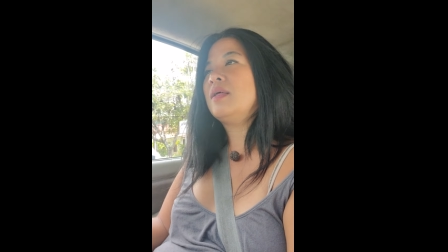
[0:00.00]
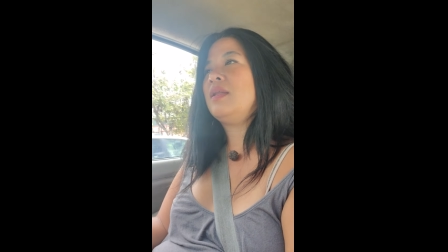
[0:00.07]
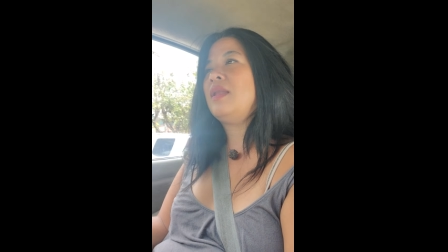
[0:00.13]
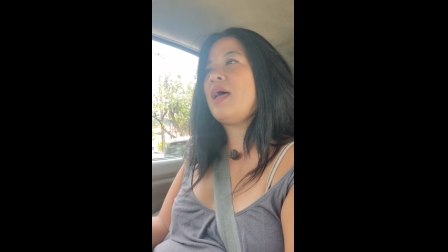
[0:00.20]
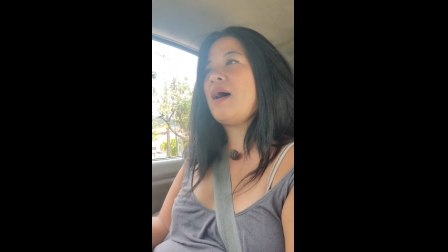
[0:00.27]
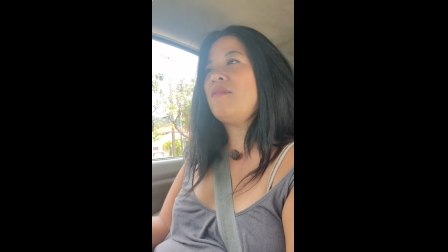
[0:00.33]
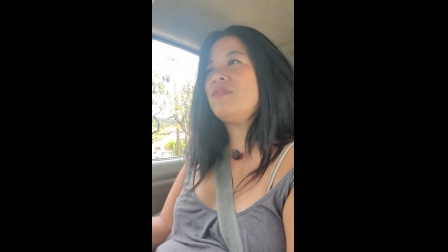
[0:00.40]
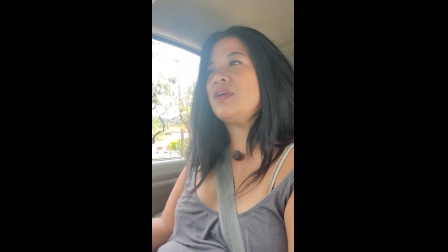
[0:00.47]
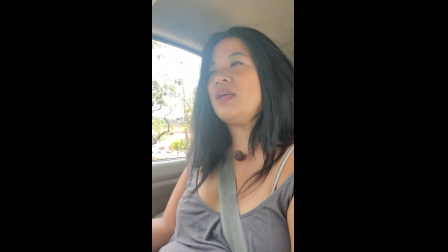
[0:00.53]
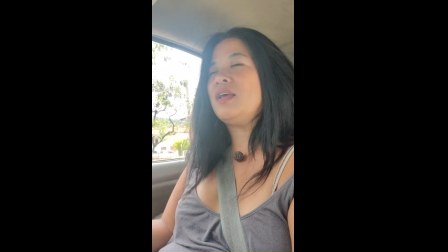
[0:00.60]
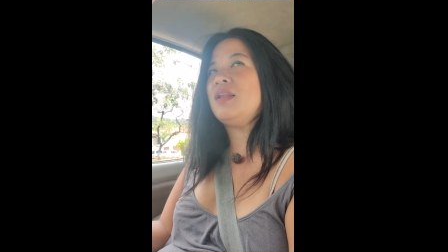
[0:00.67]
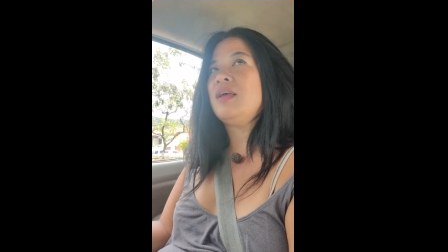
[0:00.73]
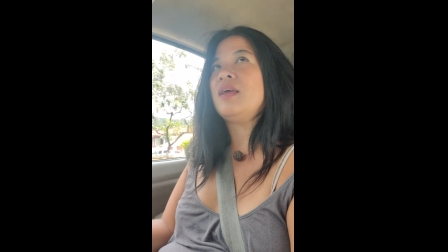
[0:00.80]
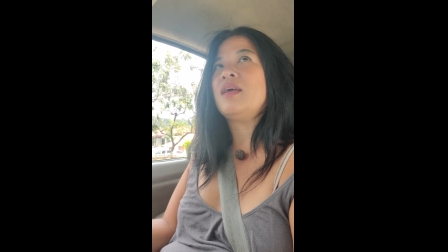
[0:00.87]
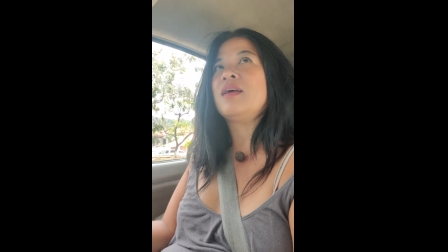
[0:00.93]

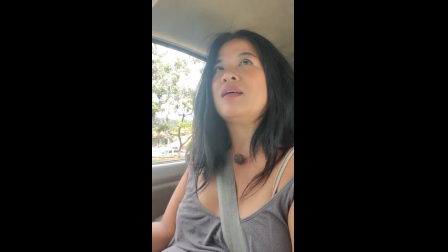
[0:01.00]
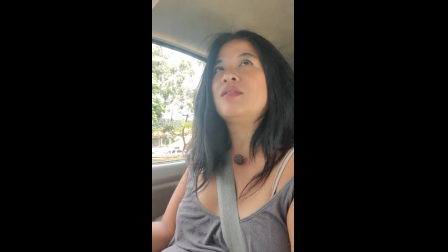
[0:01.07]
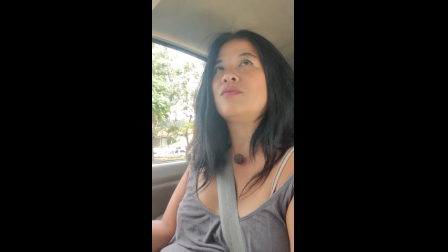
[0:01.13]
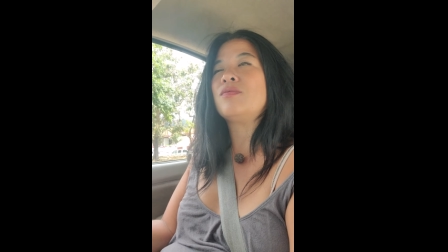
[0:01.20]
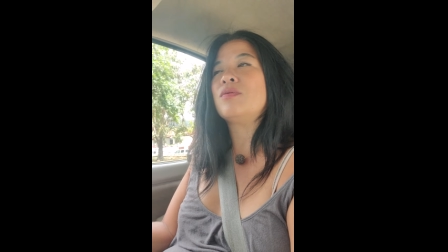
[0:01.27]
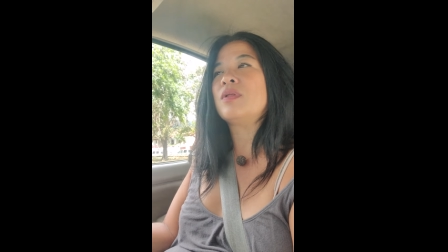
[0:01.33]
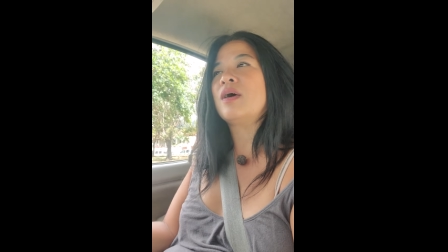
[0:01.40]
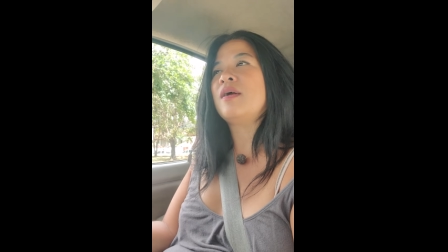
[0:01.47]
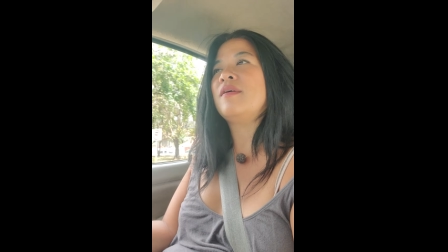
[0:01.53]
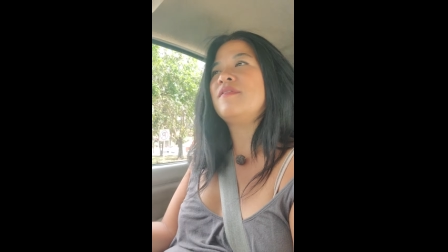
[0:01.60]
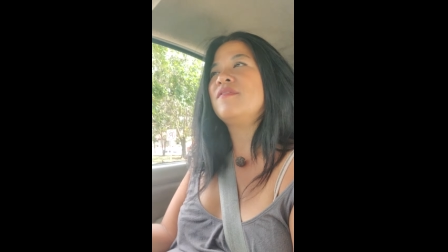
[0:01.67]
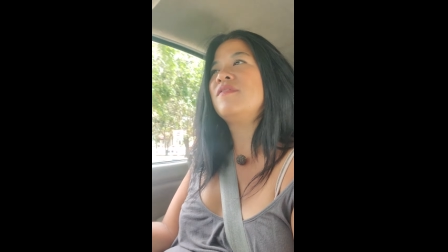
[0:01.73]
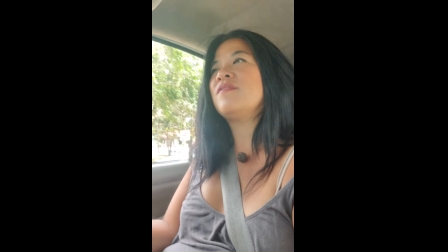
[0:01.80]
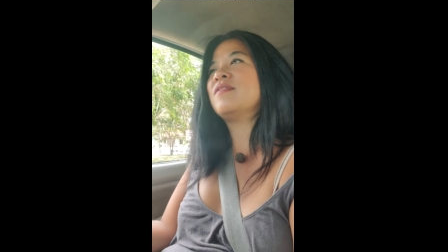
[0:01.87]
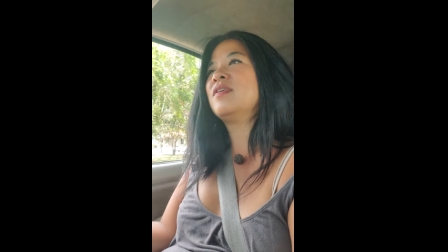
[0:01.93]
navigating through life
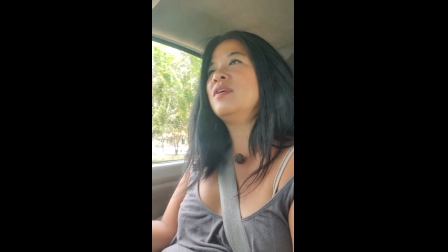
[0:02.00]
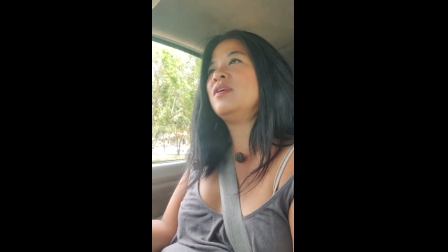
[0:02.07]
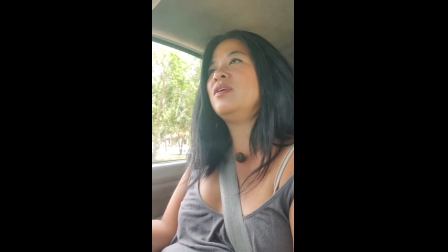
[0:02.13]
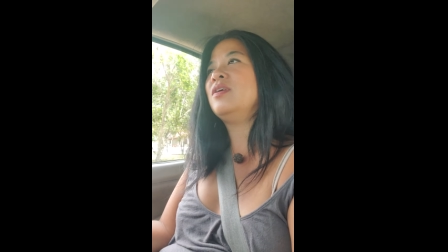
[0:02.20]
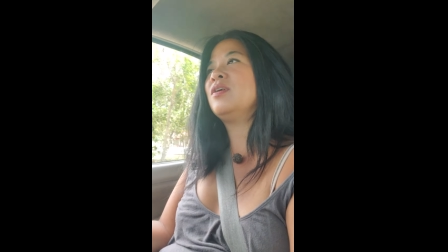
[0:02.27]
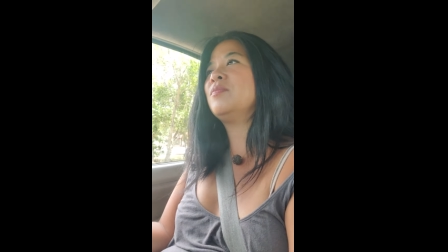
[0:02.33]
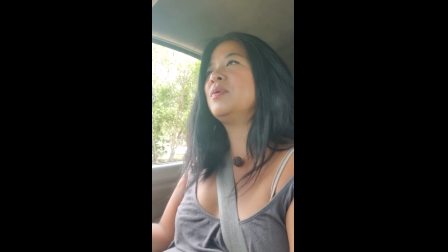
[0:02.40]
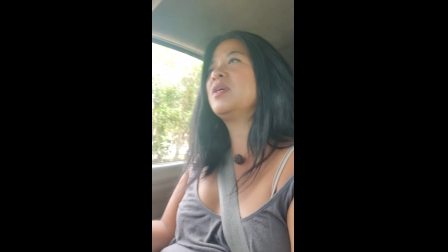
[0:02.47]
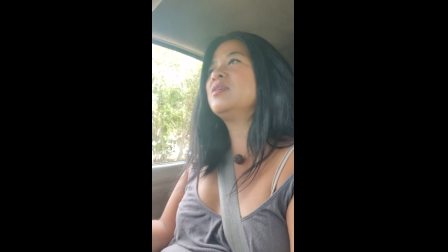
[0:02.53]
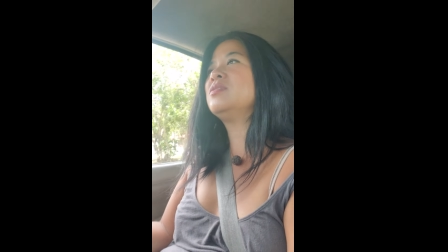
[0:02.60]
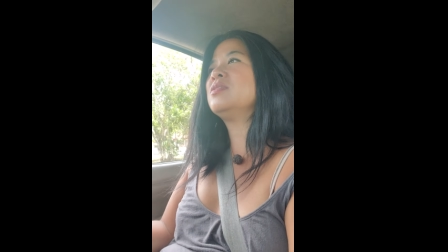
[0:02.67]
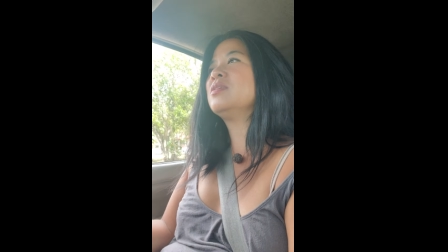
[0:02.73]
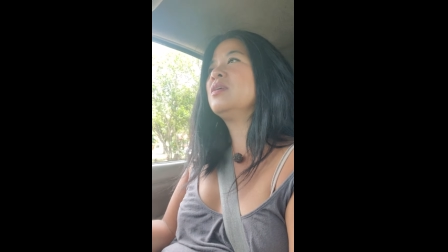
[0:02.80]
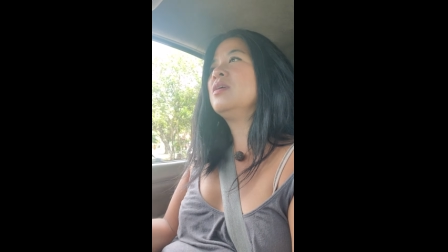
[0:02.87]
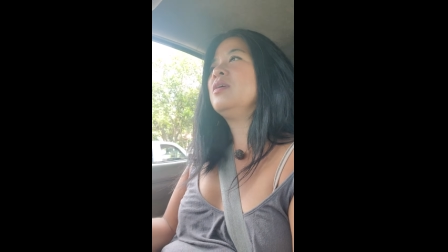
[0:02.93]
you know,
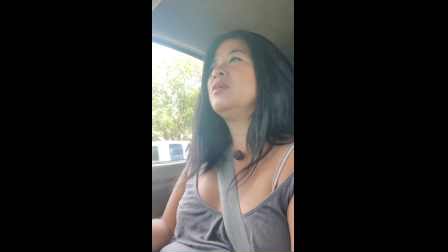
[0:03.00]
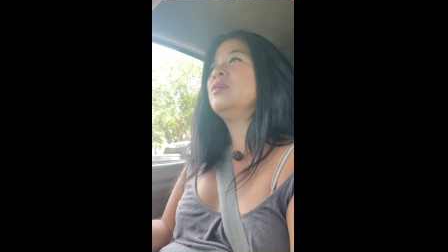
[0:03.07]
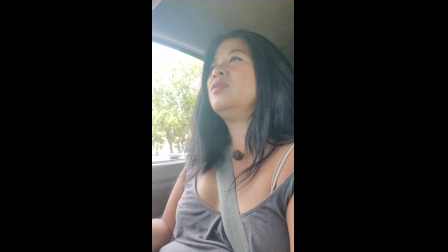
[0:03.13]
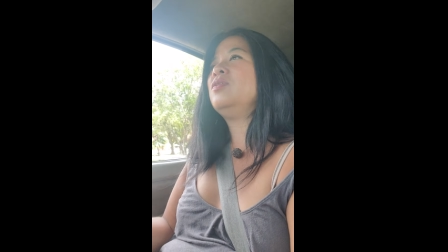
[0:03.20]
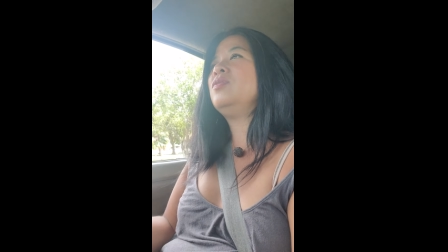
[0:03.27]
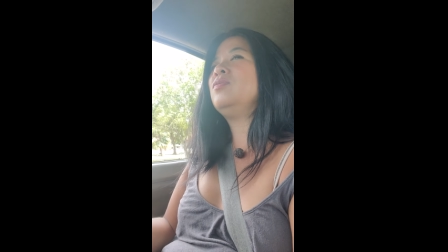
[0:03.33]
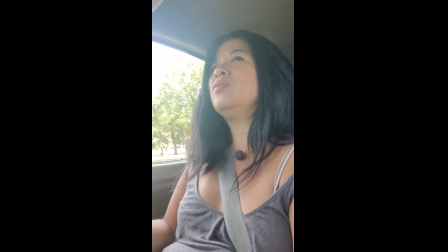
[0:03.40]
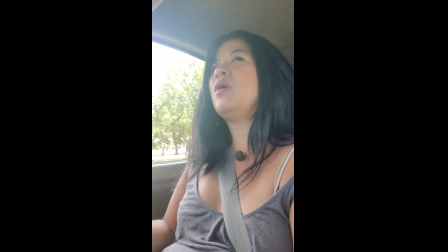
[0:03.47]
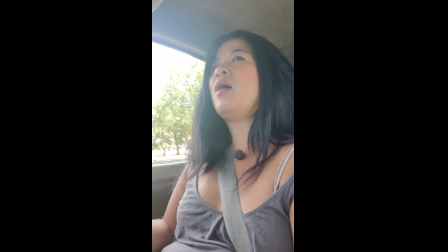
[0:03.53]
because you